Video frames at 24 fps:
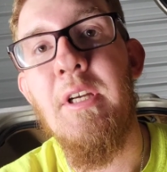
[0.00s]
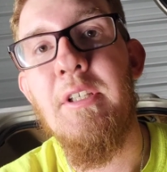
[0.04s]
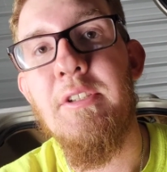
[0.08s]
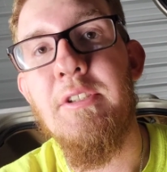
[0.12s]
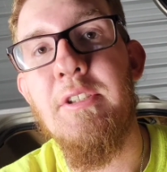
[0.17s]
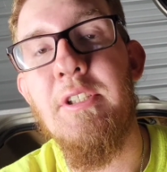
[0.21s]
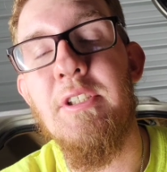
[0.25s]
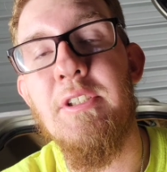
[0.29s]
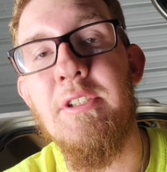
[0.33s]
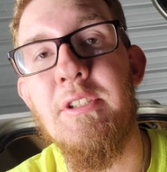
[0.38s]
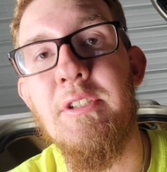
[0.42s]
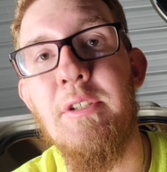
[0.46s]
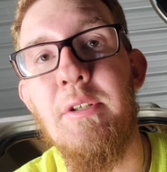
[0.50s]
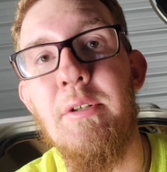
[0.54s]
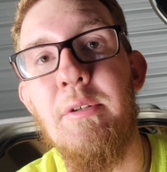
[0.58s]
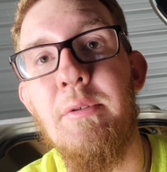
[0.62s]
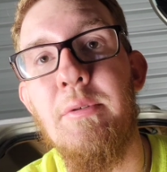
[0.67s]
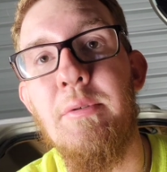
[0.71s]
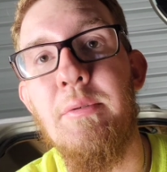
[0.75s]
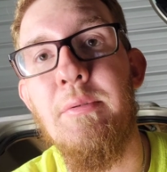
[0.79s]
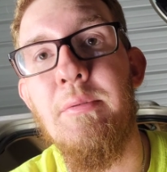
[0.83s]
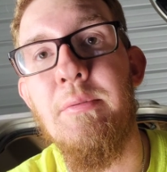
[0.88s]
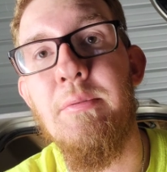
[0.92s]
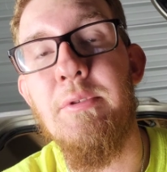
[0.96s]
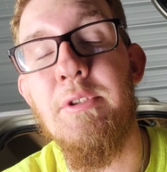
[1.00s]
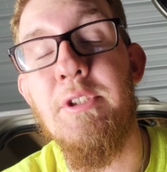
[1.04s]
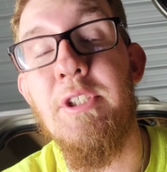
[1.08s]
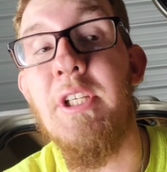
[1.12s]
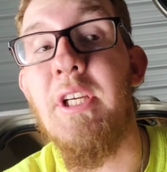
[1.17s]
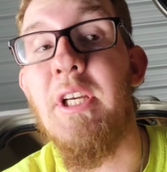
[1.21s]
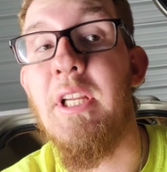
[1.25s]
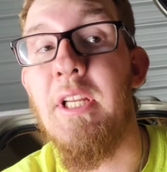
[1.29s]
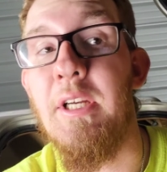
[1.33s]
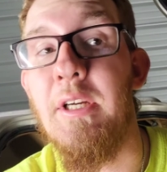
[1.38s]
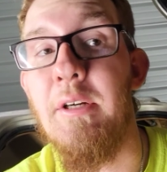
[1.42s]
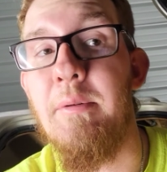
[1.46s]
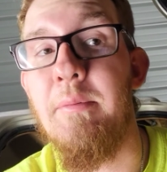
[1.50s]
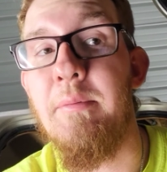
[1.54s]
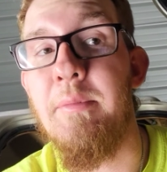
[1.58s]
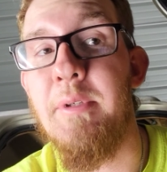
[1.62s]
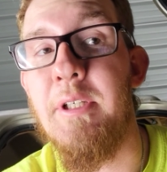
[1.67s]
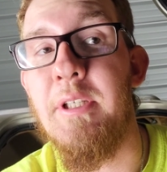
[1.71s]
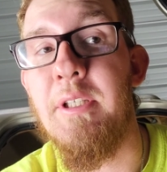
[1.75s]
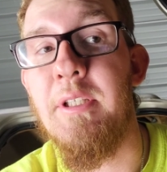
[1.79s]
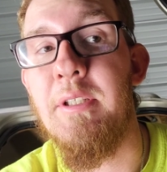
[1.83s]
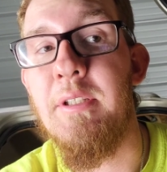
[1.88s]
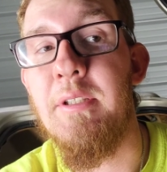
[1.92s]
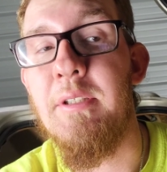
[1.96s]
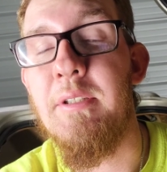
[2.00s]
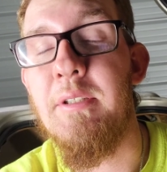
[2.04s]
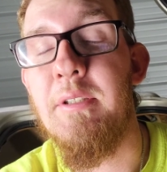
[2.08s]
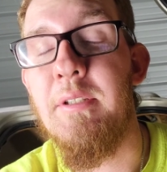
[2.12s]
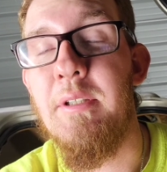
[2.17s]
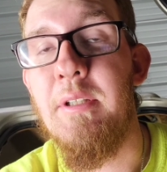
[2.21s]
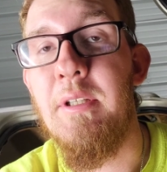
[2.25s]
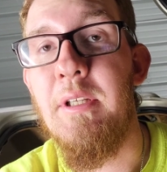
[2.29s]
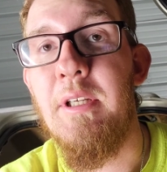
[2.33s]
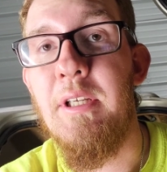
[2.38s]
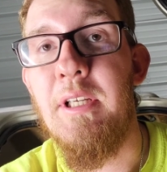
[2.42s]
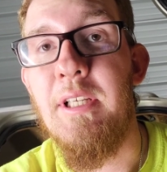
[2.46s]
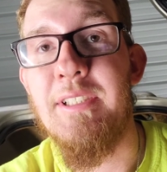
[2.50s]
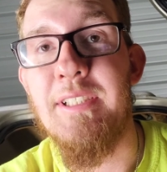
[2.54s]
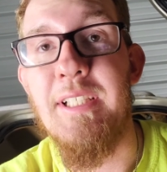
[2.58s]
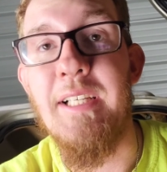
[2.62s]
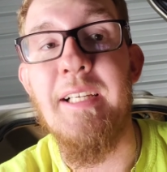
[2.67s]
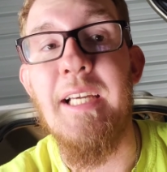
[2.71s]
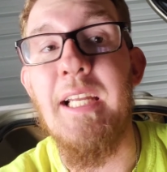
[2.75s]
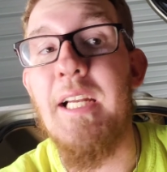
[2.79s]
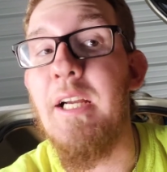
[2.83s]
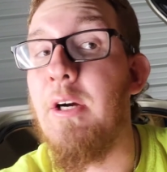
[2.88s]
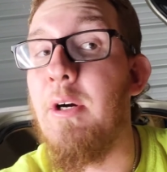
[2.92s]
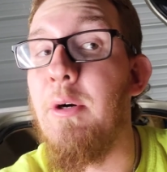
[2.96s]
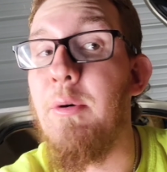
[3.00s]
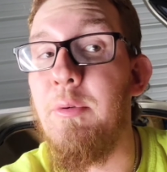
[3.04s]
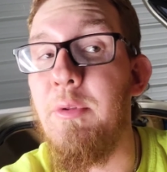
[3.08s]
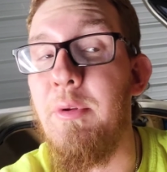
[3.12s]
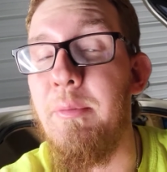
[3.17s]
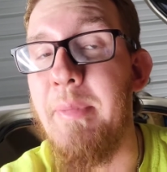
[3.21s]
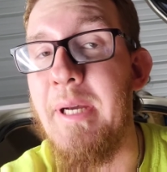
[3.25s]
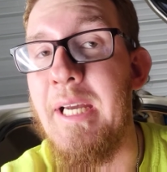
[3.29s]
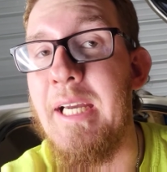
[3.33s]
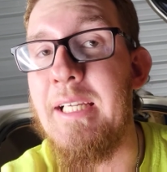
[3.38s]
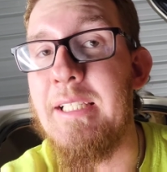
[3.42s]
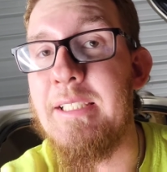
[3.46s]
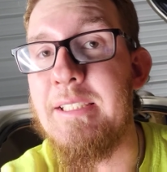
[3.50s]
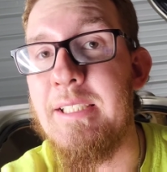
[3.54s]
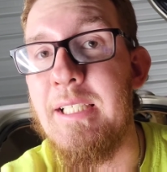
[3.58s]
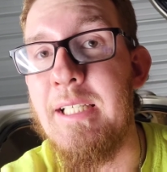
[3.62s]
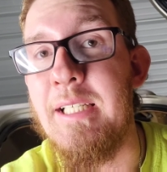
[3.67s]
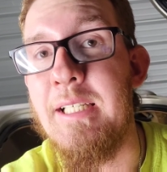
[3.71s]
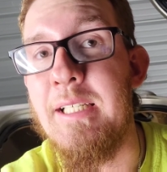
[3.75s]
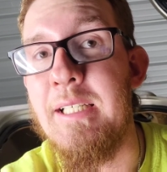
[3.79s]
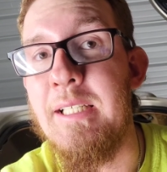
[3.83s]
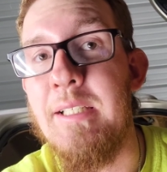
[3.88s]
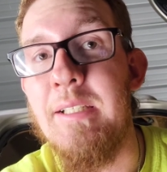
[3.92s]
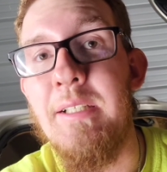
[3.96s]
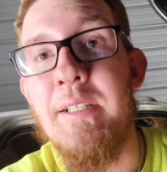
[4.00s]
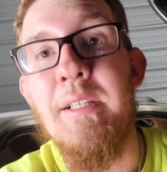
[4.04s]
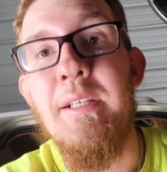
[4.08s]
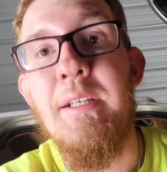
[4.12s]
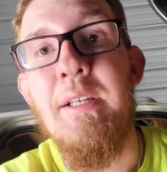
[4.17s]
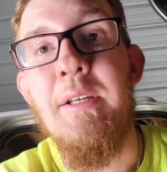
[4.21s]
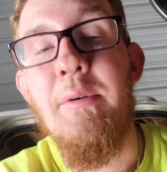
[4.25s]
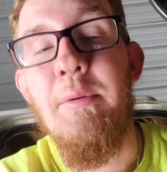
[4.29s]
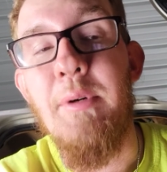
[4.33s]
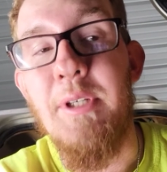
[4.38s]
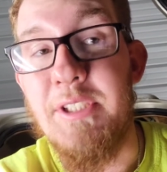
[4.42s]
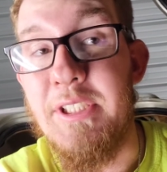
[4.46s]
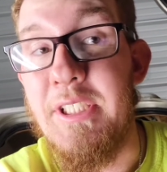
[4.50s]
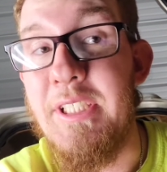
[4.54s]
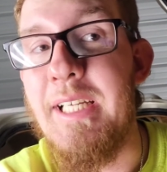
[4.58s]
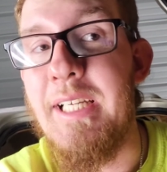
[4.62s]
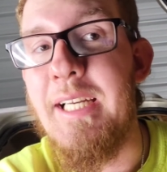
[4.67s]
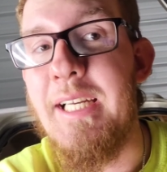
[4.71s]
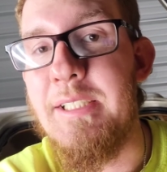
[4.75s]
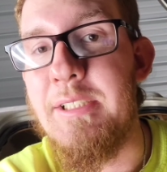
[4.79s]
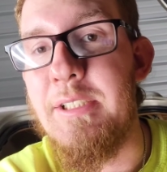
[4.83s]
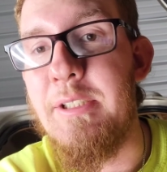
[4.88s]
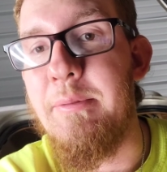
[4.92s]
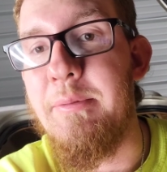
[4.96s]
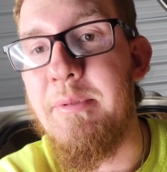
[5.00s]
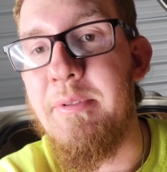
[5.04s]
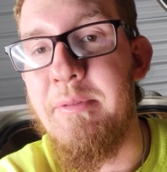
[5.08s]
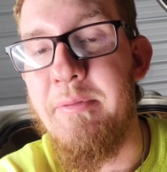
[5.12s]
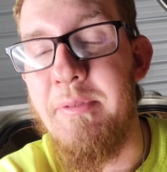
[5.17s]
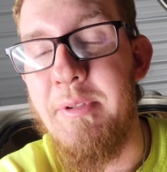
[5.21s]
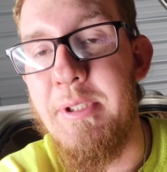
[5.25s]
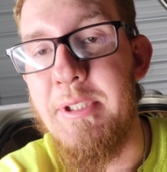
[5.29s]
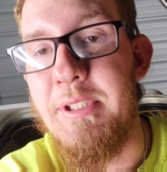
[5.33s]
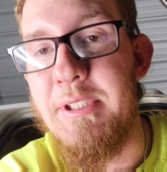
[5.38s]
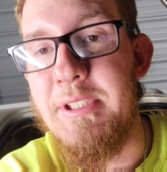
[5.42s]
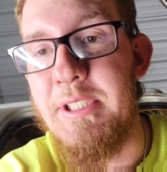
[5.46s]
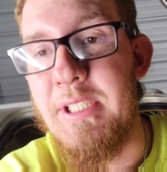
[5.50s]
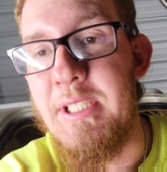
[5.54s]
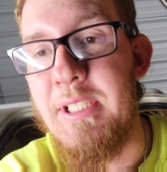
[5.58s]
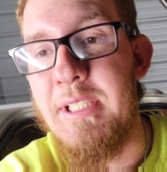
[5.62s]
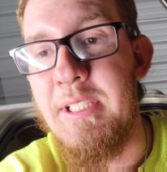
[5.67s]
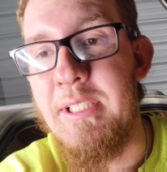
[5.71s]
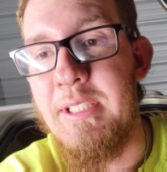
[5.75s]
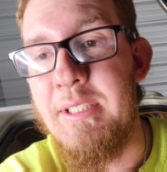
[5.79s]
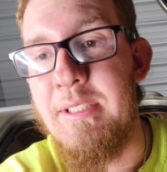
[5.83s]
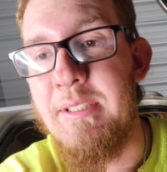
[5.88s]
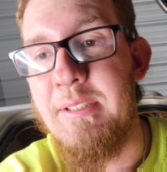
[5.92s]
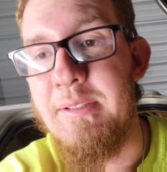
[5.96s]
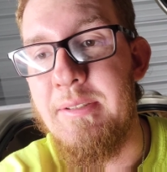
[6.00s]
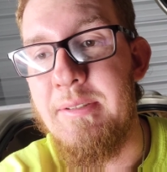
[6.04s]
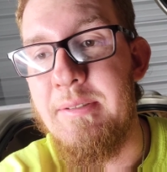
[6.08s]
Just so she can help me. Because I got to hold the back side while she tightens up the front side.